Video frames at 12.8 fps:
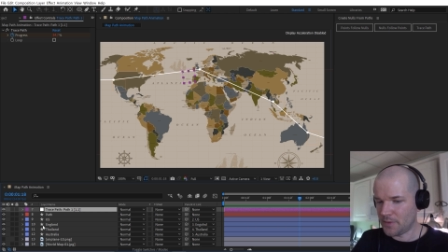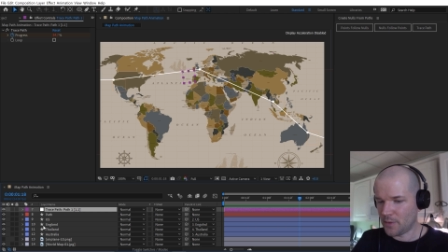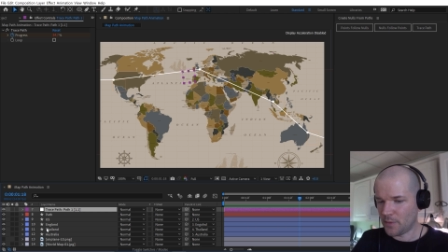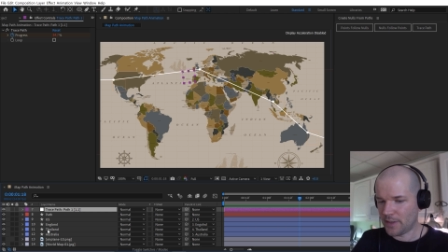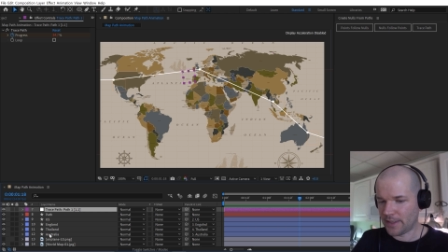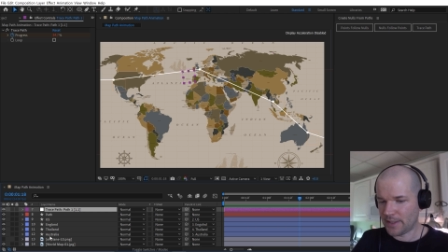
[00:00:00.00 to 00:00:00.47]

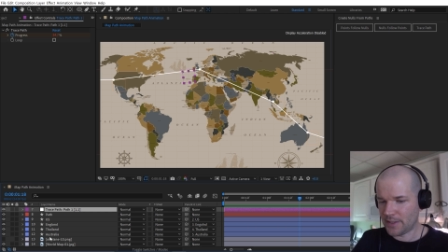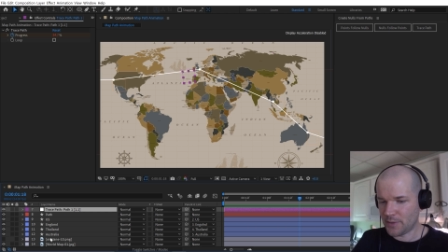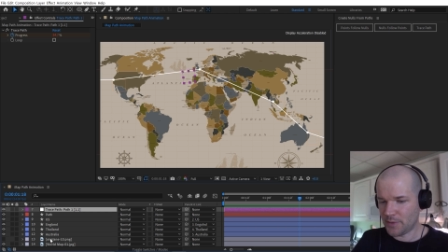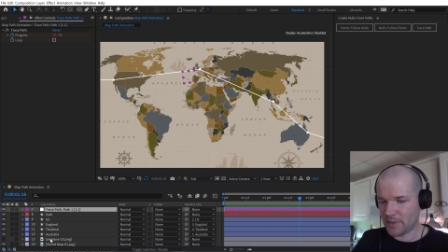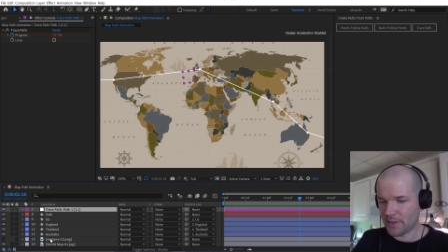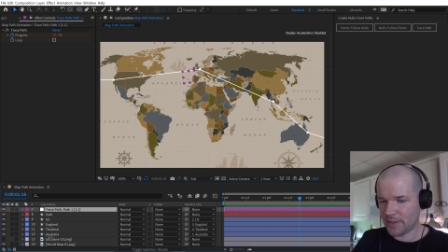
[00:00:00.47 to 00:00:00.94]
know what I can
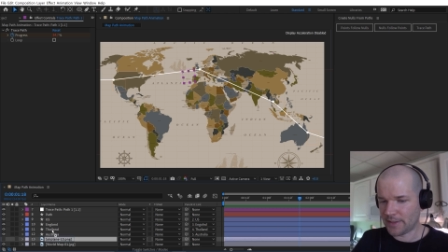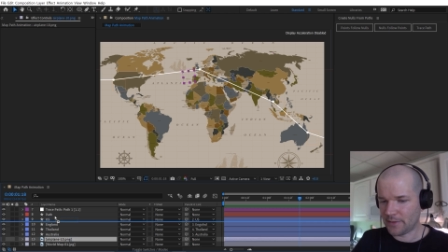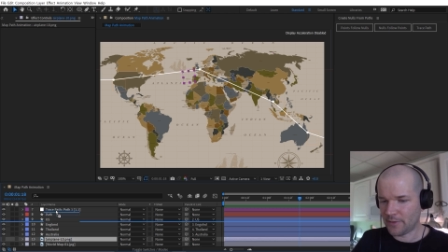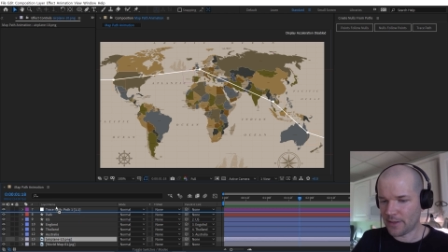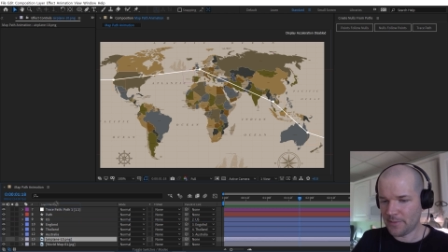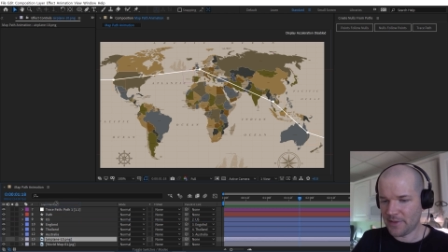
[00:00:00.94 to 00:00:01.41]
do here. I
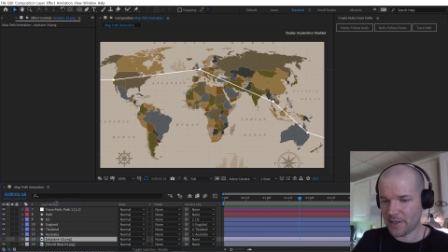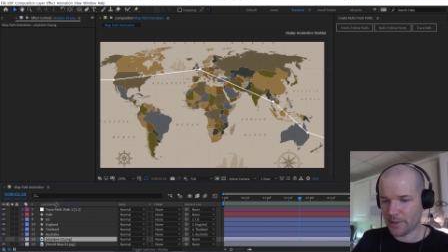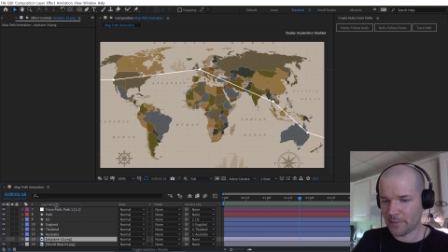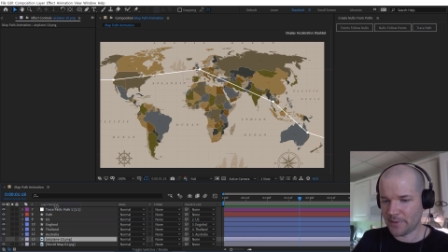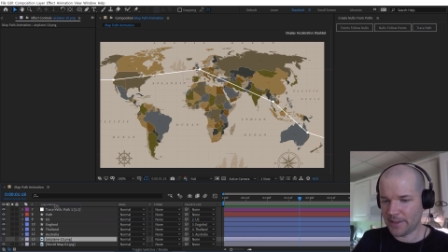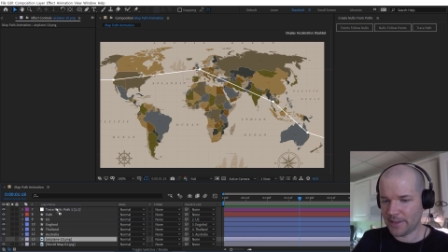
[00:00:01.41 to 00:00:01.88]
can grab the
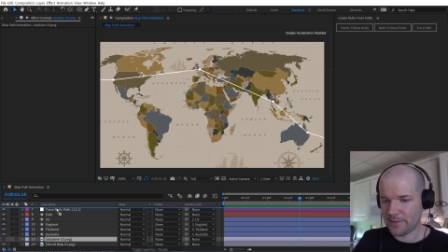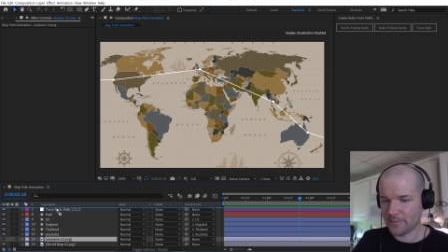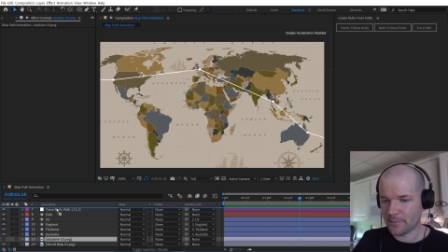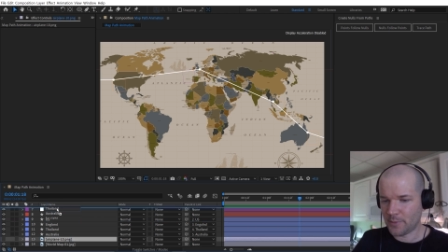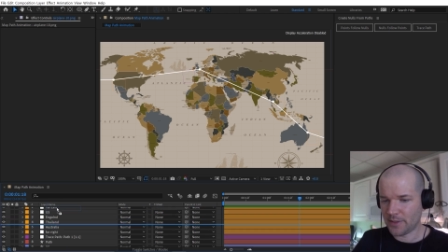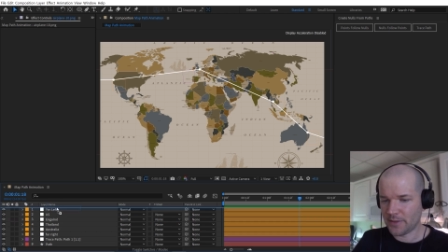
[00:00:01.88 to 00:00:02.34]

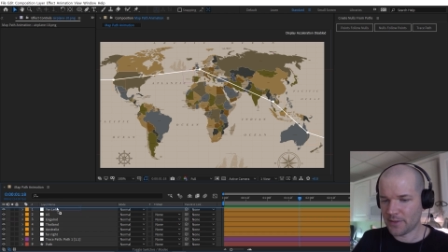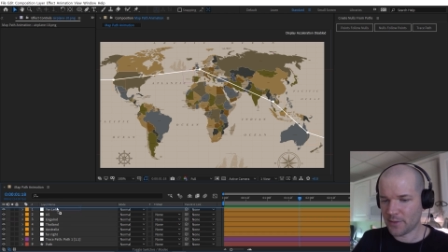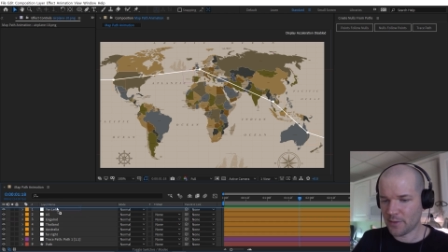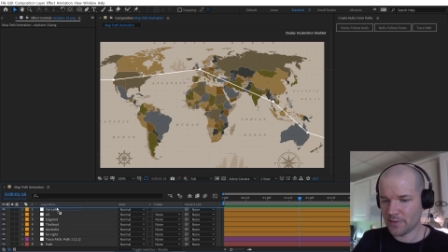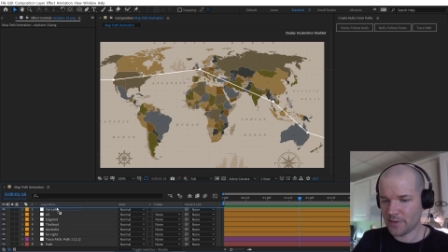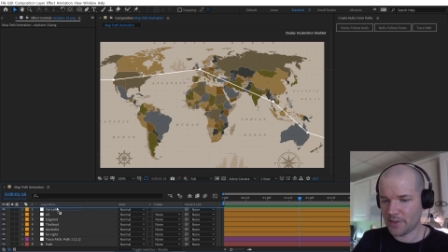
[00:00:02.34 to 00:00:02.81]
airplane, bring
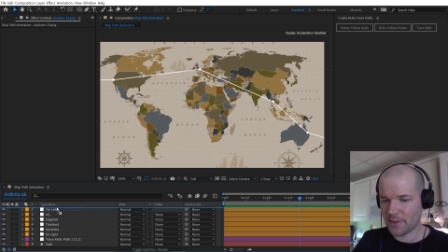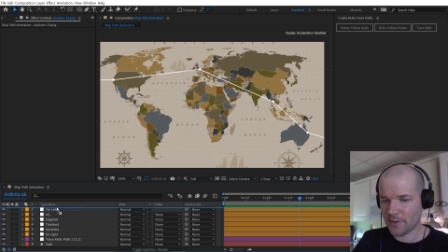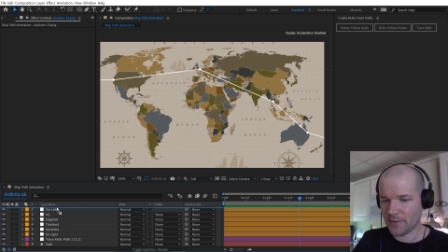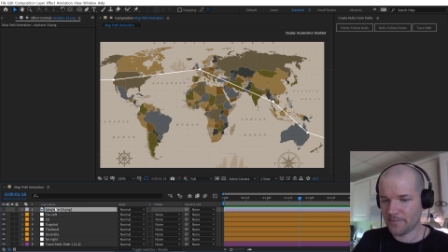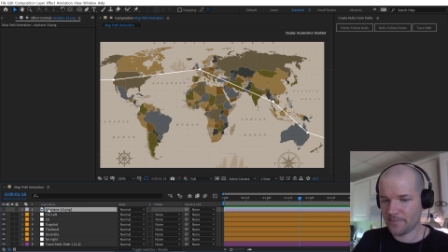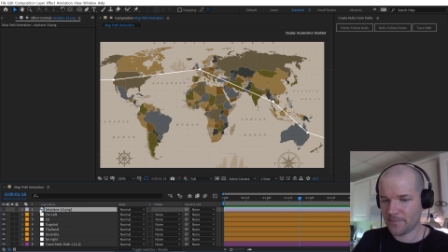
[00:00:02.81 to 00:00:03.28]
this over
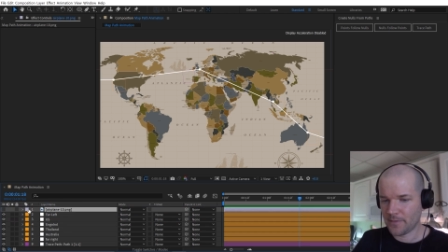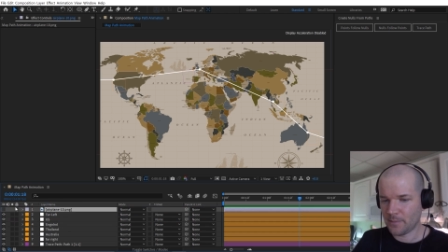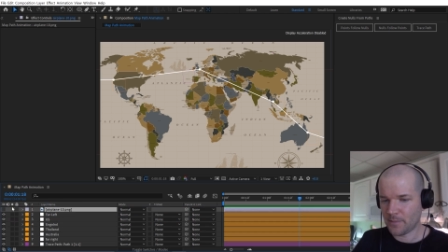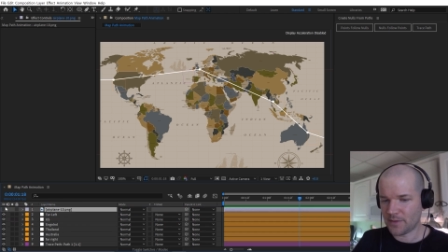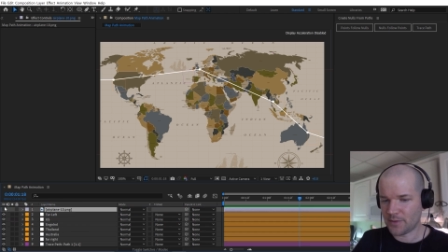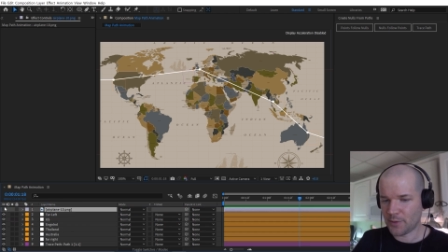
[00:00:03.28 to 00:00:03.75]
here,
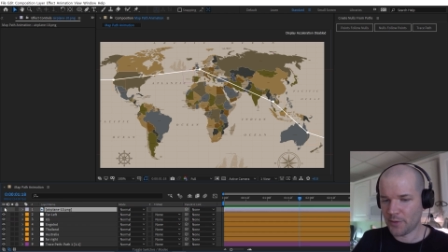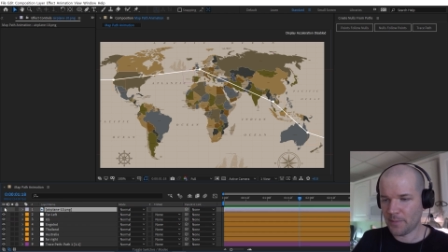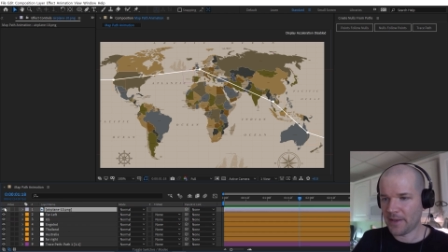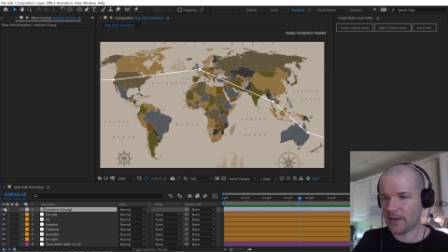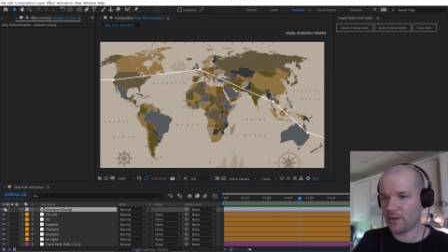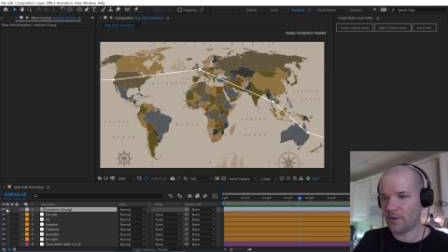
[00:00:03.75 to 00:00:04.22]
I'm going to turn it
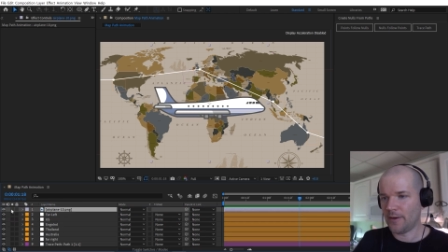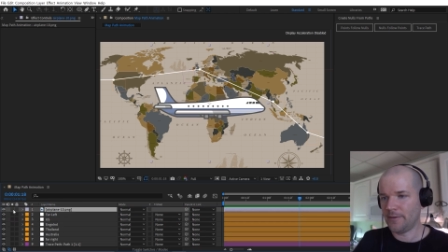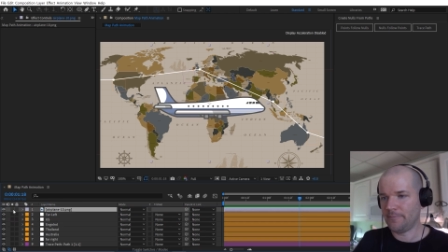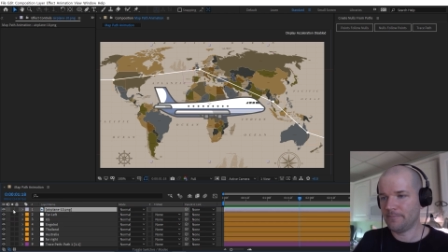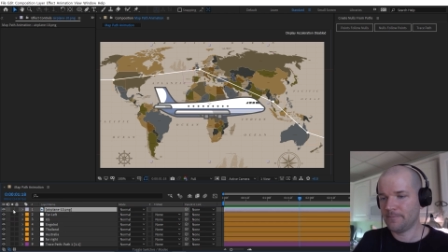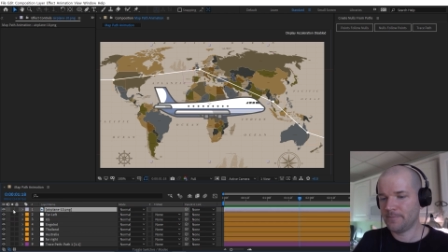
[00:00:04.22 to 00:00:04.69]
back
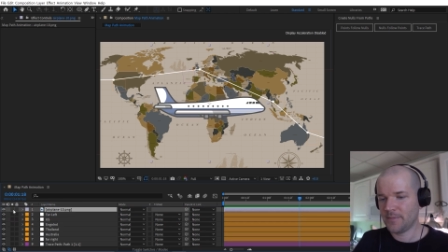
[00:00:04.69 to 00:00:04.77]
on,